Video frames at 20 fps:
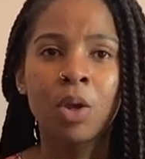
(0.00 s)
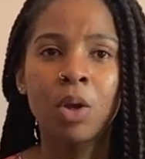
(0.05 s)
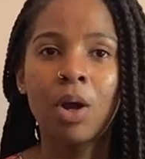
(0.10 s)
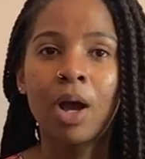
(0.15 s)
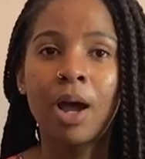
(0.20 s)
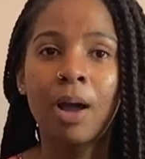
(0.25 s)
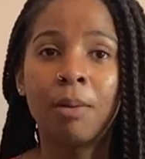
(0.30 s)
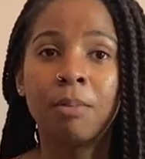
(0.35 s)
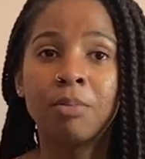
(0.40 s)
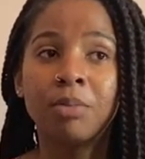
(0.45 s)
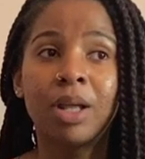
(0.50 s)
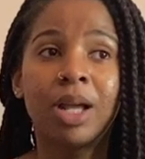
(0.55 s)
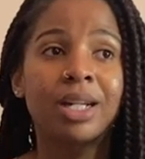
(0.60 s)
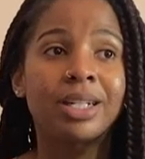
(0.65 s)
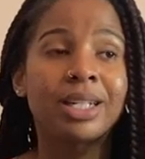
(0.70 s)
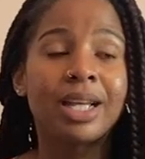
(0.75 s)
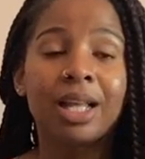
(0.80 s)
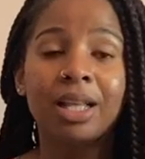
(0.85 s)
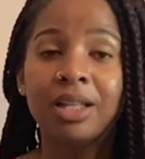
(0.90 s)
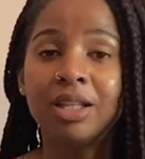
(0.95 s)

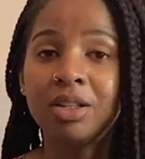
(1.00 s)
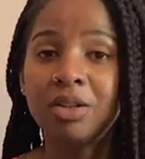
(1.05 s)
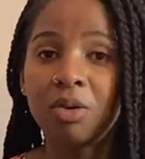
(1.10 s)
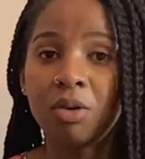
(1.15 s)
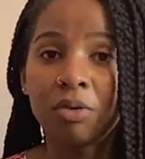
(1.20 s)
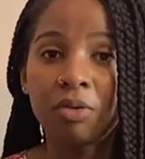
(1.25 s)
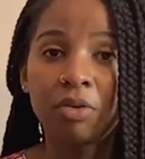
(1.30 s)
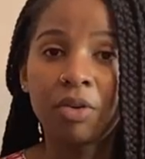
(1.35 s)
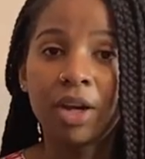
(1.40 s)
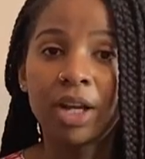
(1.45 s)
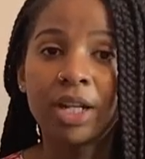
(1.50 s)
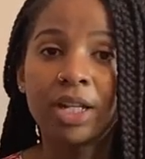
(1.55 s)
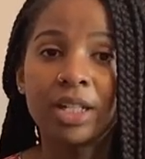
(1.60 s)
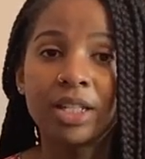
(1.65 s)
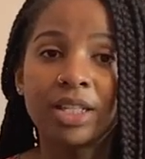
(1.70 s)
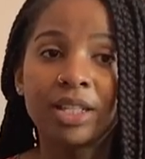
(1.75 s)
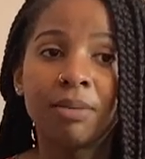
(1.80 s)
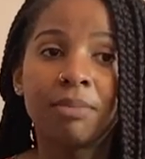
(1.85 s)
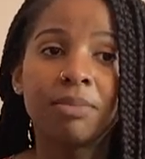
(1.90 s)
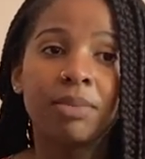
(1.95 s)
Not telling your
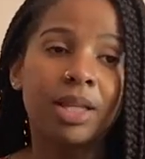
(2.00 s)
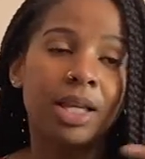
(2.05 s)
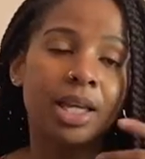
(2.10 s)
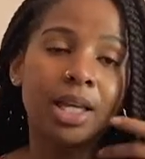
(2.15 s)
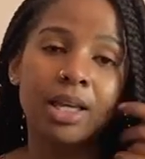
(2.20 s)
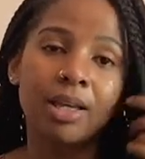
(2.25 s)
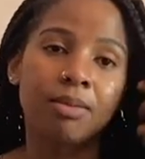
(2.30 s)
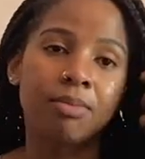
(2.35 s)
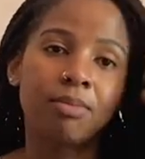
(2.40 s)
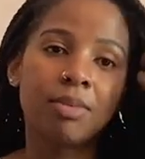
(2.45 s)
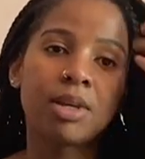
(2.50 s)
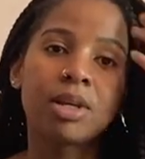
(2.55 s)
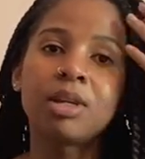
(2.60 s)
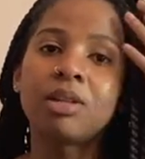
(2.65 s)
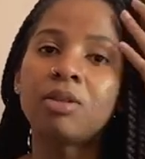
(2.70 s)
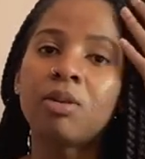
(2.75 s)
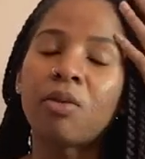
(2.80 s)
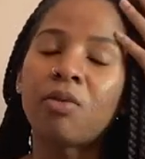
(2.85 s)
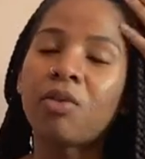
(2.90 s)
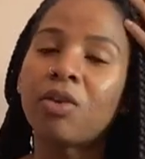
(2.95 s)
friend something
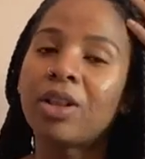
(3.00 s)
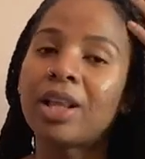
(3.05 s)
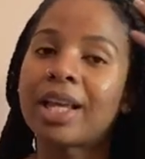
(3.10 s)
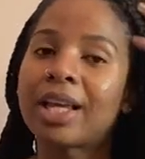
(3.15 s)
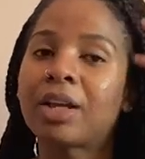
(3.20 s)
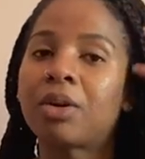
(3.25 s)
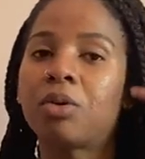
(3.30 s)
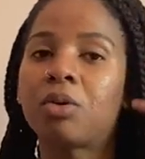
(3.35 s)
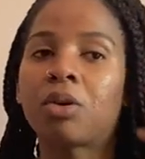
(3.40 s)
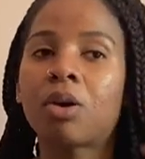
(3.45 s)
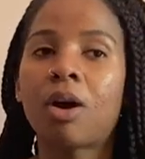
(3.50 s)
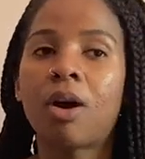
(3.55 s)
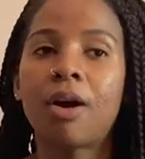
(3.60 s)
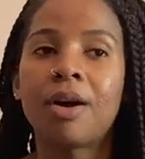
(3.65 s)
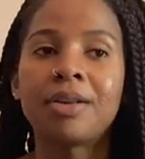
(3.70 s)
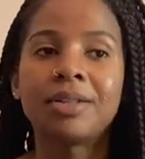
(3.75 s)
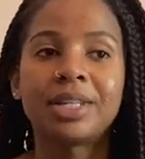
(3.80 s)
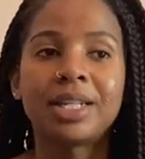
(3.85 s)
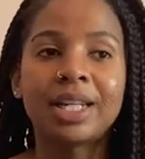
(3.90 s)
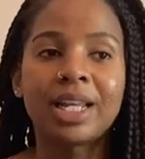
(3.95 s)
because you feel like it'll
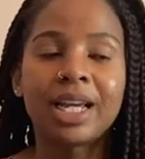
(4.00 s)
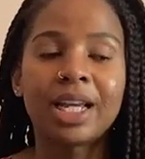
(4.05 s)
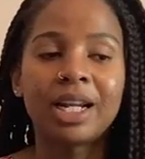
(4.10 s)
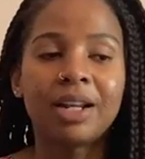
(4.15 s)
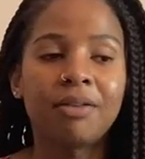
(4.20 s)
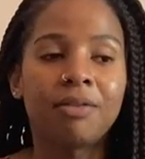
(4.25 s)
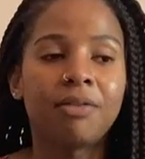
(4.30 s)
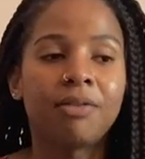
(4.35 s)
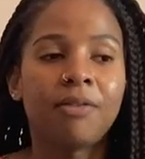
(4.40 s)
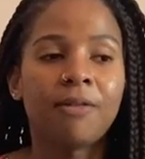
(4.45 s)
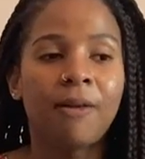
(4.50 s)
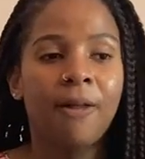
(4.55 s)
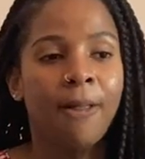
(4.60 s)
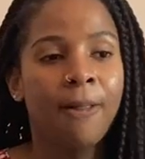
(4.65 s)
cause a negative